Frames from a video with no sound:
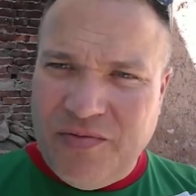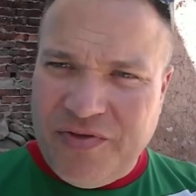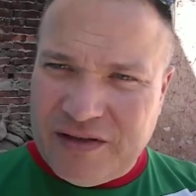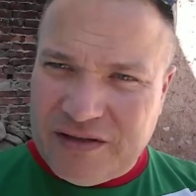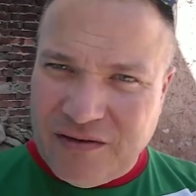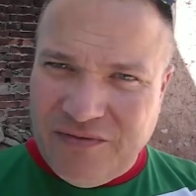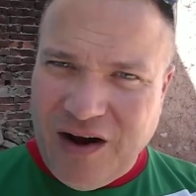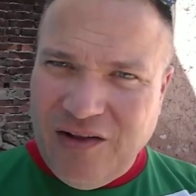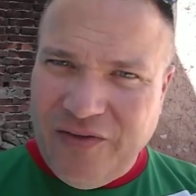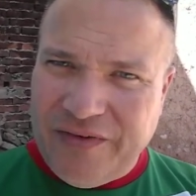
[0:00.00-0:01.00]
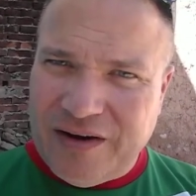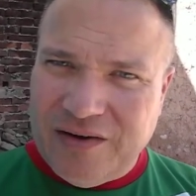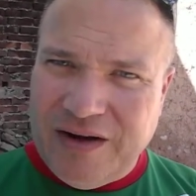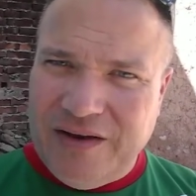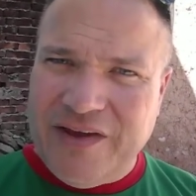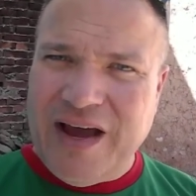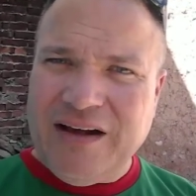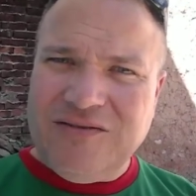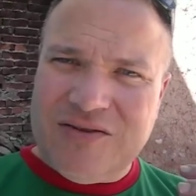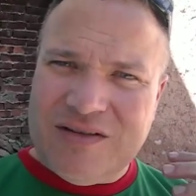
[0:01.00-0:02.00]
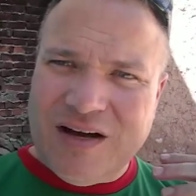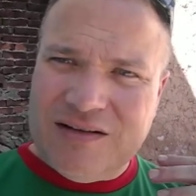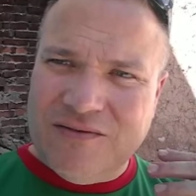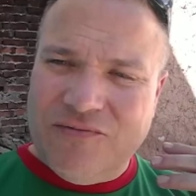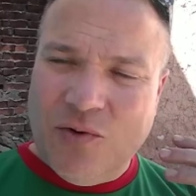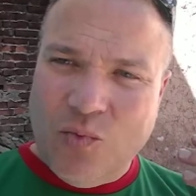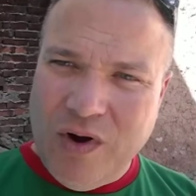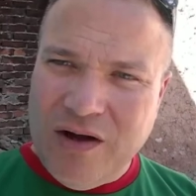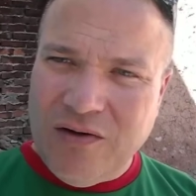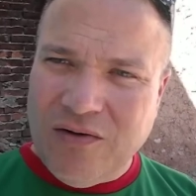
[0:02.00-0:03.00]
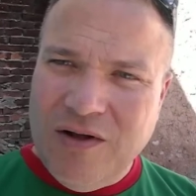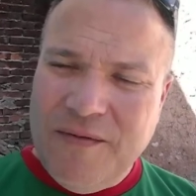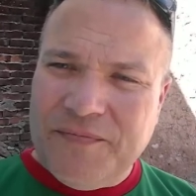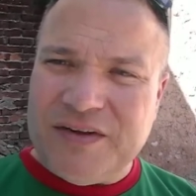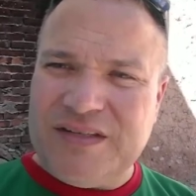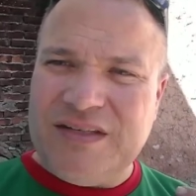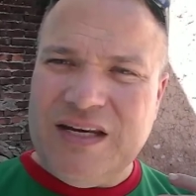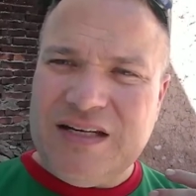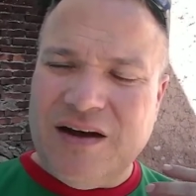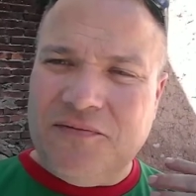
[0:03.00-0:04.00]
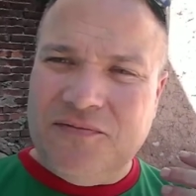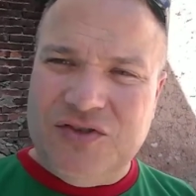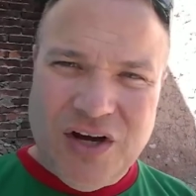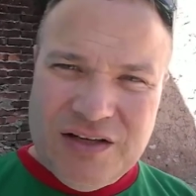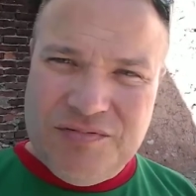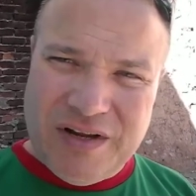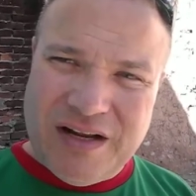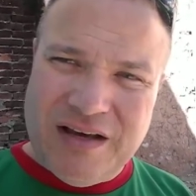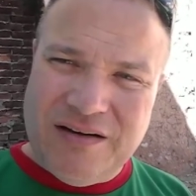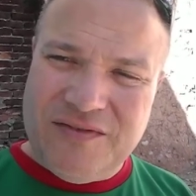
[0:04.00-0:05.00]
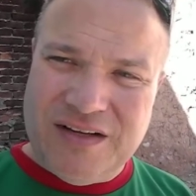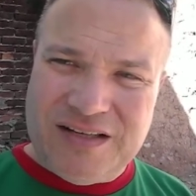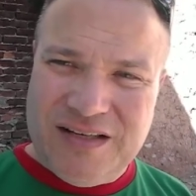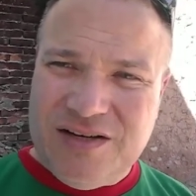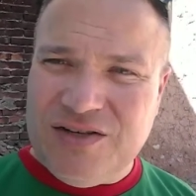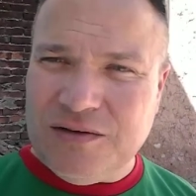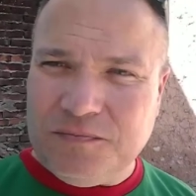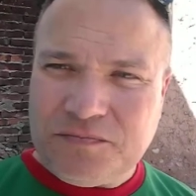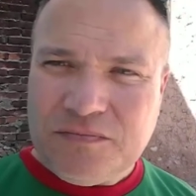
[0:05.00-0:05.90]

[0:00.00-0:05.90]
things that are voluntary, the exercise of the will, the seat of judgment and of decision,